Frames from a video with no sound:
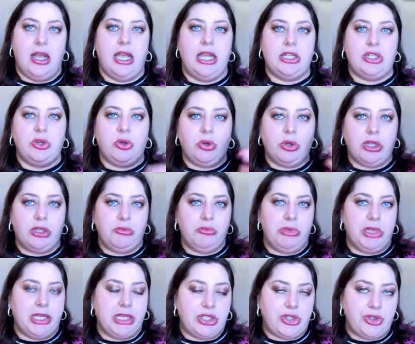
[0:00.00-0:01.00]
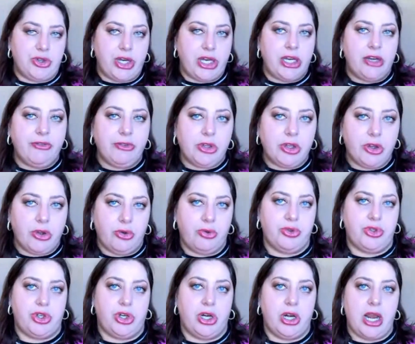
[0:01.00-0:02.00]
It's called administrative
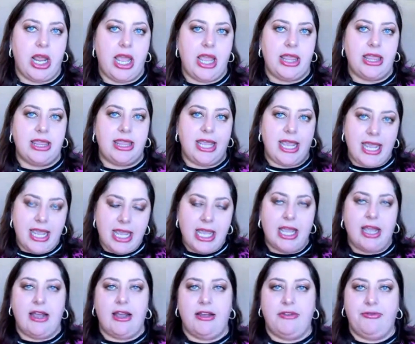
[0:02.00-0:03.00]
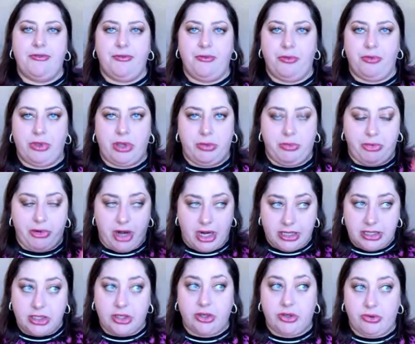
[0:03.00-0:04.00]
closure, and they have, the
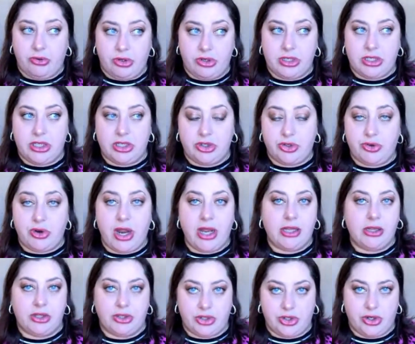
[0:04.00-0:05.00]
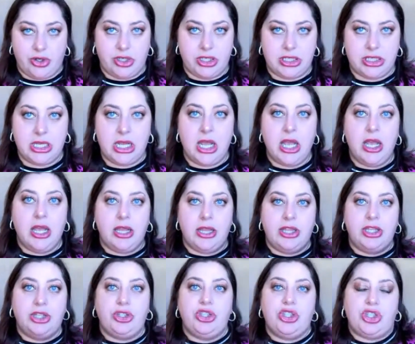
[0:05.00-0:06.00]
prosecutors, the trial attorneys,
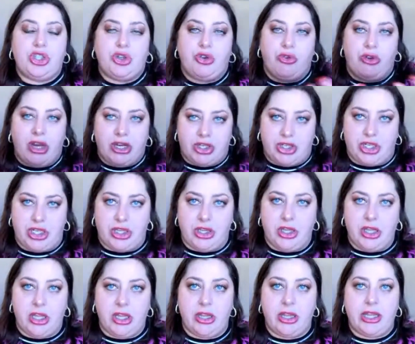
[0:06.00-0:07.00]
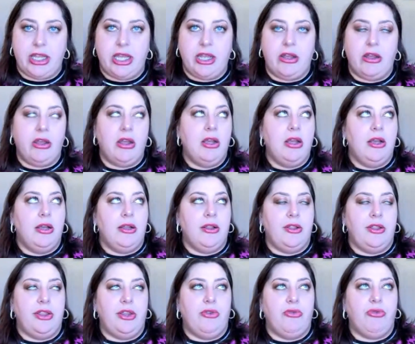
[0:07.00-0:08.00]
the discretion,
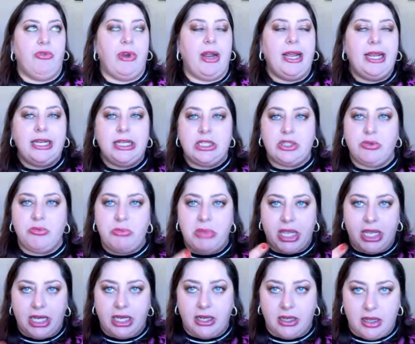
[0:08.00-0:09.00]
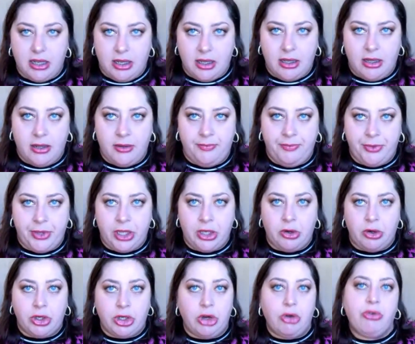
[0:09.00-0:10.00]
the right to make
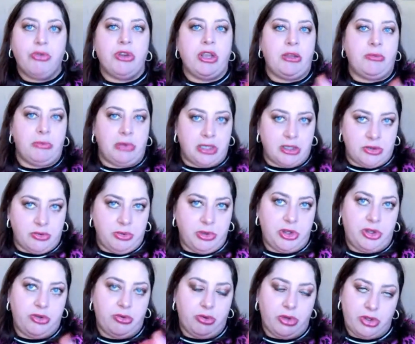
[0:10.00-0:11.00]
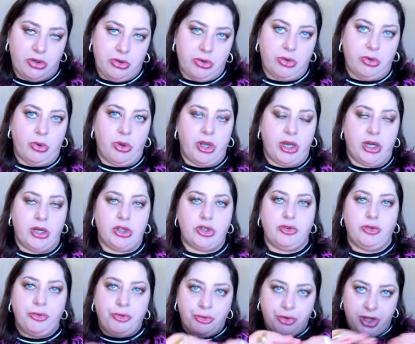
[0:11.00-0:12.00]
an agreement with you and your lawyer
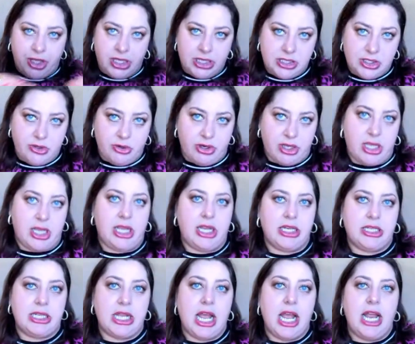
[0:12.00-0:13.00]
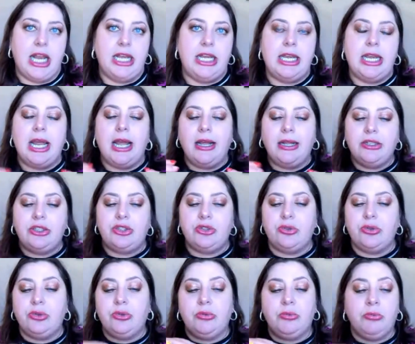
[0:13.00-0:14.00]
to freeze your case, not
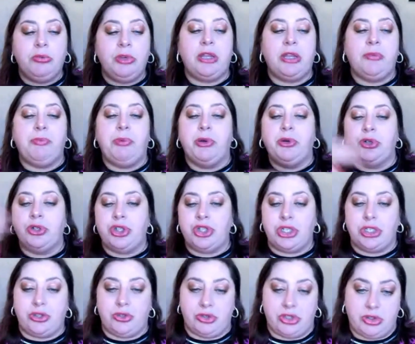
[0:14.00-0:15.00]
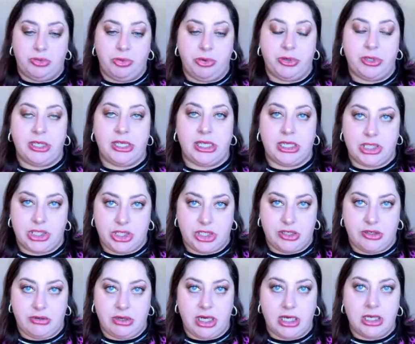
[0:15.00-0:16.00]
to push it to
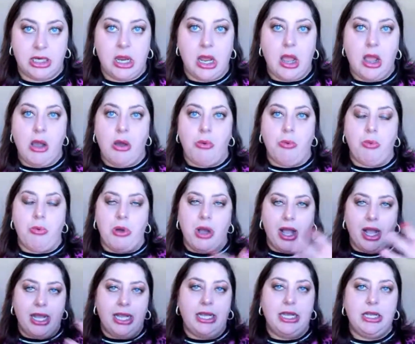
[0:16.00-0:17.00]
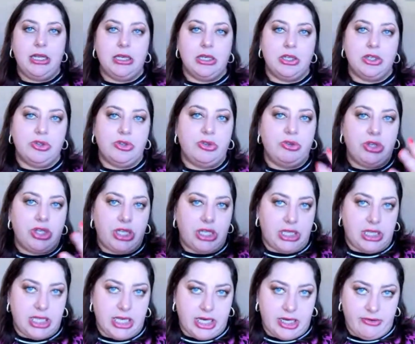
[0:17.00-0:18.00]
deportation, right? Why do you
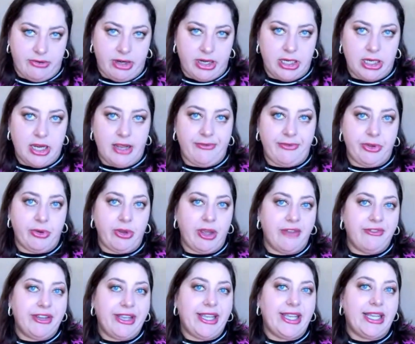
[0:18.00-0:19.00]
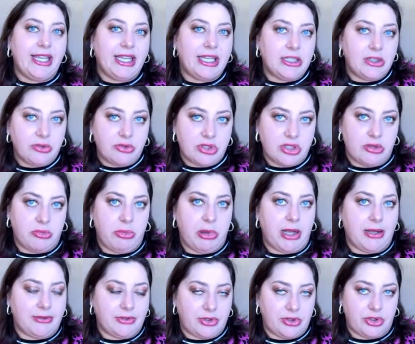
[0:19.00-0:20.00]
need that, right? If you have a kid who's
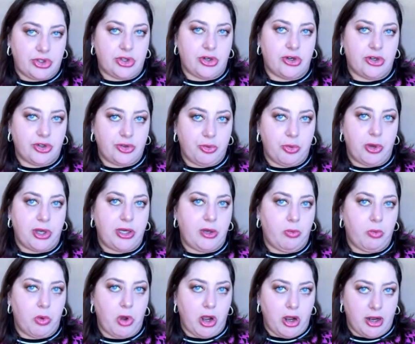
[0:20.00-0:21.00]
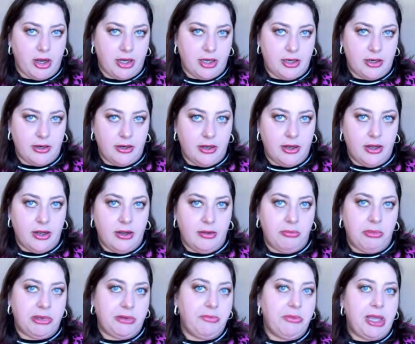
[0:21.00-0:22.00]
about to turn 21,
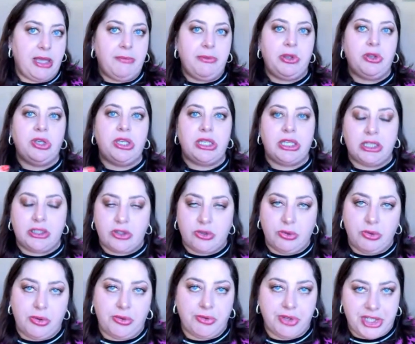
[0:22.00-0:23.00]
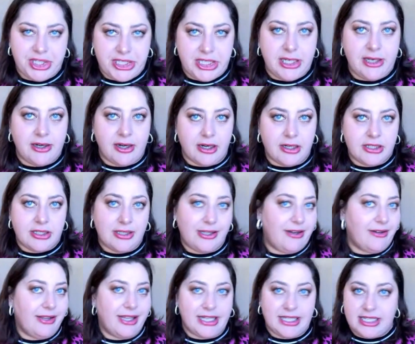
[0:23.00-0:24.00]
but maybe you need 2-3 years,
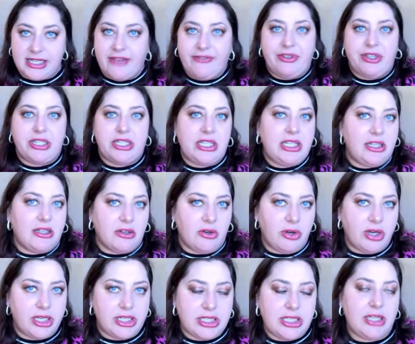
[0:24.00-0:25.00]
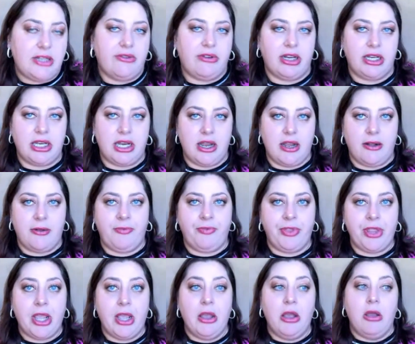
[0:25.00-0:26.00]
they're like 17 or 18 right now.
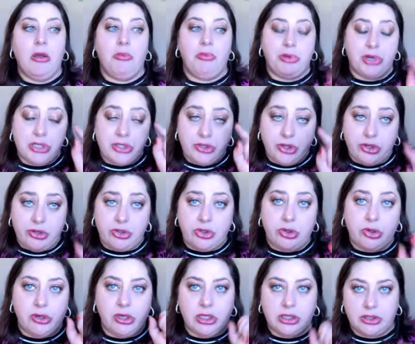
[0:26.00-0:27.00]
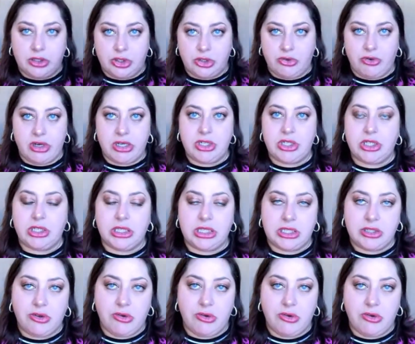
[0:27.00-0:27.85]
Prosecutorial discretion is